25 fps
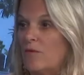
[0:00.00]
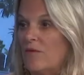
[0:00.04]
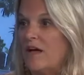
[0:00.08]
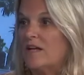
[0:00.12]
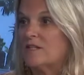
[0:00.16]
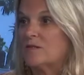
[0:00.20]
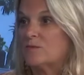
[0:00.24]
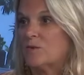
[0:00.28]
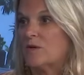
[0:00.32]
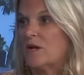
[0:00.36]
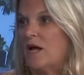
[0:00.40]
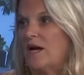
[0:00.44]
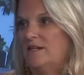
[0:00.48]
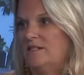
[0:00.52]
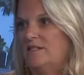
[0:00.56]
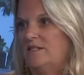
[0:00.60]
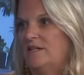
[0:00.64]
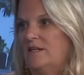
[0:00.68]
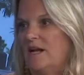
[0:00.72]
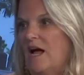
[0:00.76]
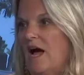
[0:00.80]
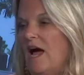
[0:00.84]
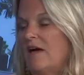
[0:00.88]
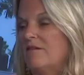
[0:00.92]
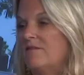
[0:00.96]
that's what I
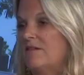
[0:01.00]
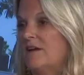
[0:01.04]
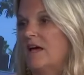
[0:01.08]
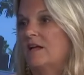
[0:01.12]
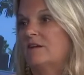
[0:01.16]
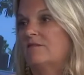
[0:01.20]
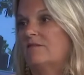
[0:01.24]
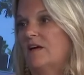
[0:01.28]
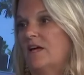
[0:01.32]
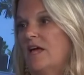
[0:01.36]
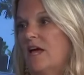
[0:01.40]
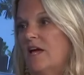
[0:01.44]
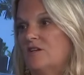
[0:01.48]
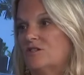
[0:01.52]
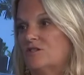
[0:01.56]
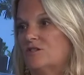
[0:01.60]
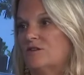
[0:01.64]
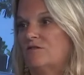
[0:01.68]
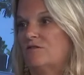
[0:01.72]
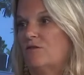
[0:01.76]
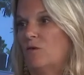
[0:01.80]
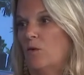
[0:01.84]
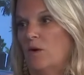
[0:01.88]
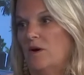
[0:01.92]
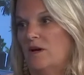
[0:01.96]
did. I haven't had a vacation
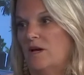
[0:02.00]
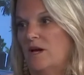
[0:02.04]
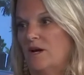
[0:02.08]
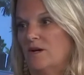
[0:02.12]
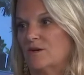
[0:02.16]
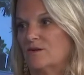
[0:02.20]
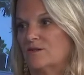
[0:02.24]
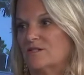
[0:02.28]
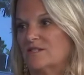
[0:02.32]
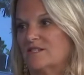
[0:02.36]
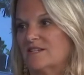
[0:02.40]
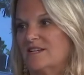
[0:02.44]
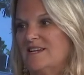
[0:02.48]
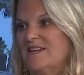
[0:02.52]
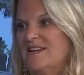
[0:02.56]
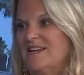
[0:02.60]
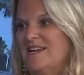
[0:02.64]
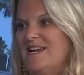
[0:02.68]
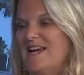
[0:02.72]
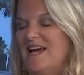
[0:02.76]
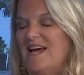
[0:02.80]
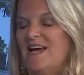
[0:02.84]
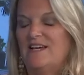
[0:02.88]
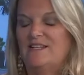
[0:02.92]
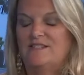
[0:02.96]
in four years. Yeah.
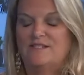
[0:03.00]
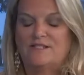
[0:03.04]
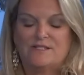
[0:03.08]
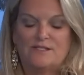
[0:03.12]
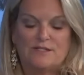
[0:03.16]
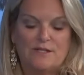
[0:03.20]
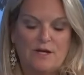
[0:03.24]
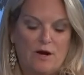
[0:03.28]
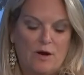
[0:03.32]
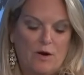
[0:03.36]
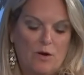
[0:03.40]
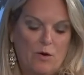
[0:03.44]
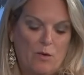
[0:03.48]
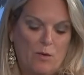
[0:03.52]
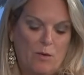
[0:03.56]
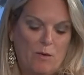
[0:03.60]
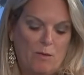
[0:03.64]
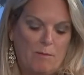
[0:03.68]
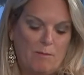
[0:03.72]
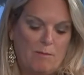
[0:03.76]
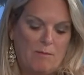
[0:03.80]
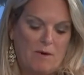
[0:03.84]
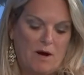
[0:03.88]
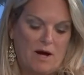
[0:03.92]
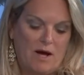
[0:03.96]
And so
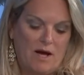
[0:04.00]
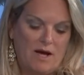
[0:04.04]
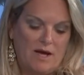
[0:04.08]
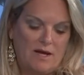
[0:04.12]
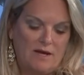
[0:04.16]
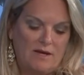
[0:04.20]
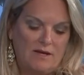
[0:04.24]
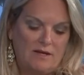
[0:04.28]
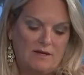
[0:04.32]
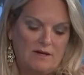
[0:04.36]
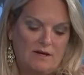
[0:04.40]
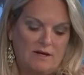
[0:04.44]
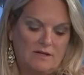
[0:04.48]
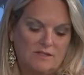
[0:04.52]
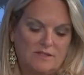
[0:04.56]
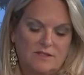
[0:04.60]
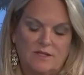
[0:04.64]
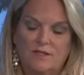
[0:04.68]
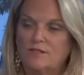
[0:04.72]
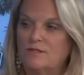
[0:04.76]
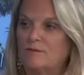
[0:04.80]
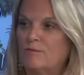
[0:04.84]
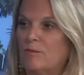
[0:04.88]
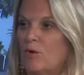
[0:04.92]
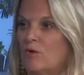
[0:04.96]
my uh,
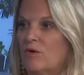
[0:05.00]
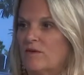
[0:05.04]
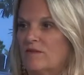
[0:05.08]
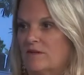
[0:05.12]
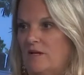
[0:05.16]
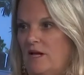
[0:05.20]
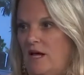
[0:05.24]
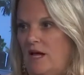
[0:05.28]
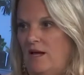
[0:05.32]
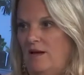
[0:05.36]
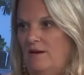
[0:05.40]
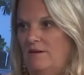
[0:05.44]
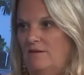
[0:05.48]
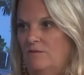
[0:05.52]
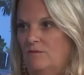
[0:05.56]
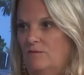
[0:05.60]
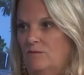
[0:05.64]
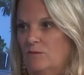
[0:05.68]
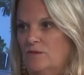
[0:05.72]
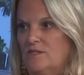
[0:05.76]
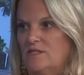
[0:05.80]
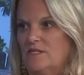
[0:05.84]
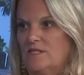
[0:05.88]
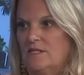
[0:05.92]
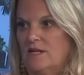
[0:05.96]
son's birthday
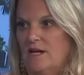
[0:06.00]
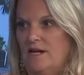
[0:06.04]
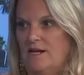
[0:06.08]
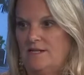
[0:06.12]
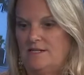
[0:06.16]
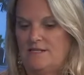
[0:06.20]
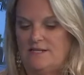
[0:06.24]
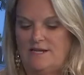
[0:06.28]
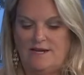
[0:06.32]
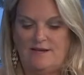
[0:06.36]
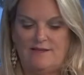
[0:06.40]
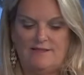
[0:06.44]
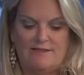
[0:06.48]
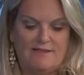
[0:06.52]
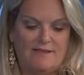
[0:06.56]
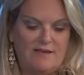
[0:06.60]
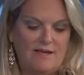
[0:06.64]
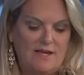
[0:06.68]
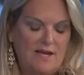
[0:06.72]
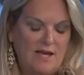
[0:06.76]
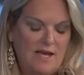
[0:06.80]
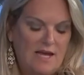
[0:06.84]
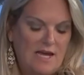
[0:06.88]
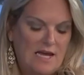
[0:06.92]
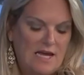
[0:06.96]
was the 19th,
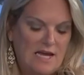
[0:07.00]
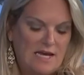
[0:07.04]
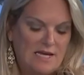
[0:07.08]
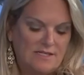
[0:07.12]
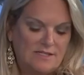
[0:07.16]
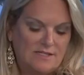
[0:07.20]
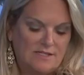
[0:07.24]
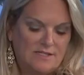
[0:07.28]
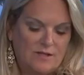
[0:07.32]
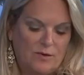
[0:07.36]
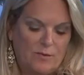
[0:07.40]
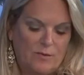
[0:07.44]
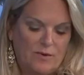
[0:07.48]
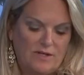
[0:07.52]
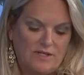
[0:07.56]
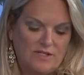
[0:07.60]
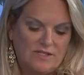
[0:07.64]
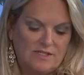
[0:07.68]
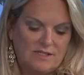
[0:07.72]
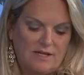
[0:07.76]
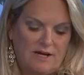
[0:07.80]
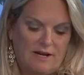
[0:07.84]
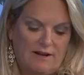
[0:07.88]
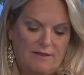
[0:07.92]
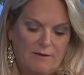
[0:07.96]
and so we
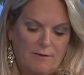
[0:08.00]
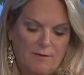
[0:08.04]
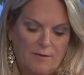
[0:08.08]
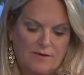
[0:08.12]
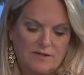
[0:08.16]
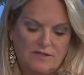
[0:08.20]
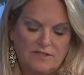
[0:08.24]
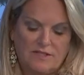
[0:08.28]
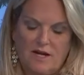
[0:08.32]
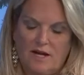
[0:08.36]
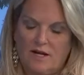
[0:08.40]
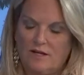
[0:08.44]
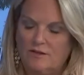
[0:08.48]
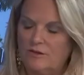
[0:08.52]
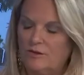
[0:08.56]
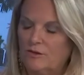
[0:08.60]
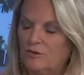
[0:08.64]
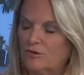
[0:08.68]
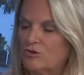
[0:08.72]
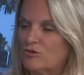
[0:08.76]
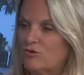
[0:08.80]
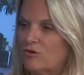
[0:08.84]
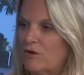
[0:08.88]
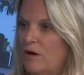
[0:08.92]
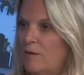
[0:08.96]
decided that we were going to take a little
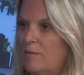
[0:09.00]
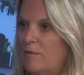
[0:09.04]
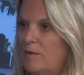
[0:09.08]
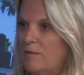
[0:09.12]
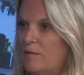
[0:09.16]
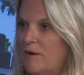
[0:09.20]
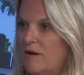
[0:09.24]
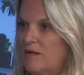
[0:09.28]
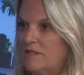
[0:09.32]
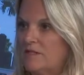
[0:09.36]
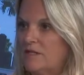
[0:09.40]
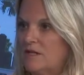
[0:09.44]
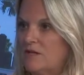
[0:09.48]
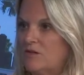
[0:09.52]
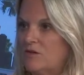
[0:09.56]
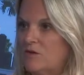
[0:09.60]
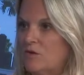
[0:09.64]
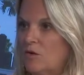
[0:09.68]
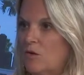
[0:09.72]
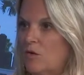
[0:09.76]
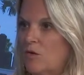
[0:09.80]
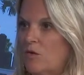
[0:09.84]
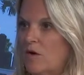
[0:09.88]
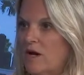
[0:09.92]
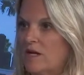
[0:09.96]
trip. And my
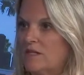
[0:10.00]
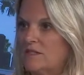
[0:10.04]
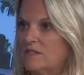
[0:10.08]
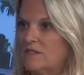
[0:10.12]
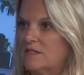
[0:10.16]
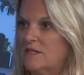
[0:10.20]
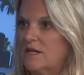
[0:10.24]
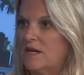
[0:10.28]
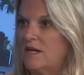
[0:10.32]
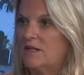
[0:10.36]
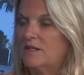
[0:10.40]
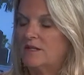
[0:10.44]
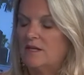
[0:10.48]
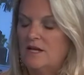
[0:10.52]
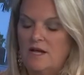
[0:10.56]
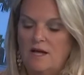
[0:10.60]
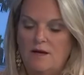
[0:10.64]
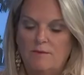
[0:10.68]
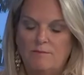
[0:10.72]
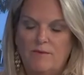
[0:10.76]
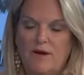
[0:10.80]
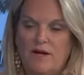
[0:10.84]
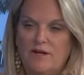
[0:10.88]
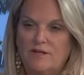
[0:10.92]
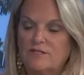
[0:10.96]
10-year-old grandson
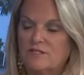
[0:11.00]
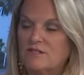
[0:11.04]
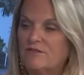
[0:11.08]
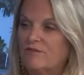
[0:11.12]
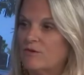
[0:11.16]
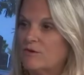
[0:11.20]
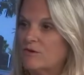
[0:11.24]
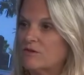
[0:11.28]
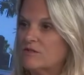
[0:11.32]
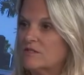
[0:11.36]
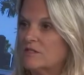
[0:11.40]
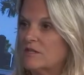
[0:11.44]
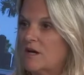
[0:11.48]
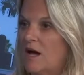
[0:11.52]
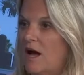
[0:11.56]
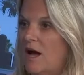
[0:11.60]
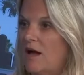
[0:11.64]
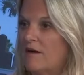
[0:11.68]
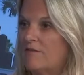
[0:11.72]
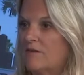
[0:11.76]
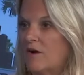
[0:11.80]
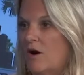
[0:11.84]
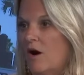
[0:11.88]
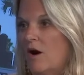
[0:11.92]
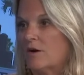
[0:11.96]
made his first
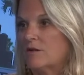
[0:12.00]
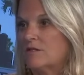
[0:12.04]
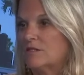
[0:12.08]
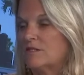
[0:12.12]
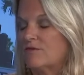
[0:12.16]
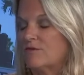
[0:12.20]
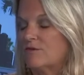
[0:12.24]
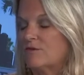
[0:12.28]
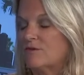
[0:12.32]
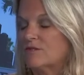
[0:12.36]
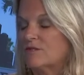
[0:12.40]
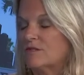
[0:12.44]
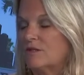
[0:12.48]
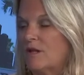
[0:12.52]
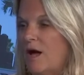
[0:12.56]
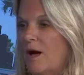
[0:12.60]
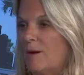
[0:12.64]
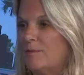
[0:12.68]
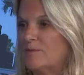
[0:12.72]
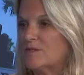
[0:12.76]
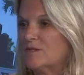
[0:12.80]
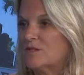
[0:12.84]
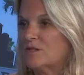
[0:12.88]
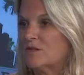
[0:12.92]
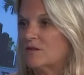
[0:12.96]
dive, caught his first
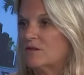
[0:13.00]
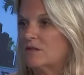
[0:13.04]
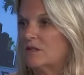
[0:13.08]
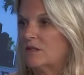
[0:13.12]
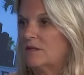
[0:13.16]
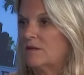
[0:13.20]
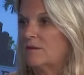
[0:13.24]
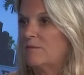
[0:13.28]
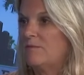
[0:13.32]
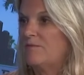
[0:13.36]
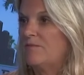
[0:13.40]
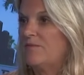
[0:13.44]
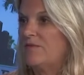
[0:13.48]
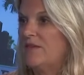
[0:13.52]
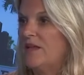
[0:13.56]
lobster, and. Nice.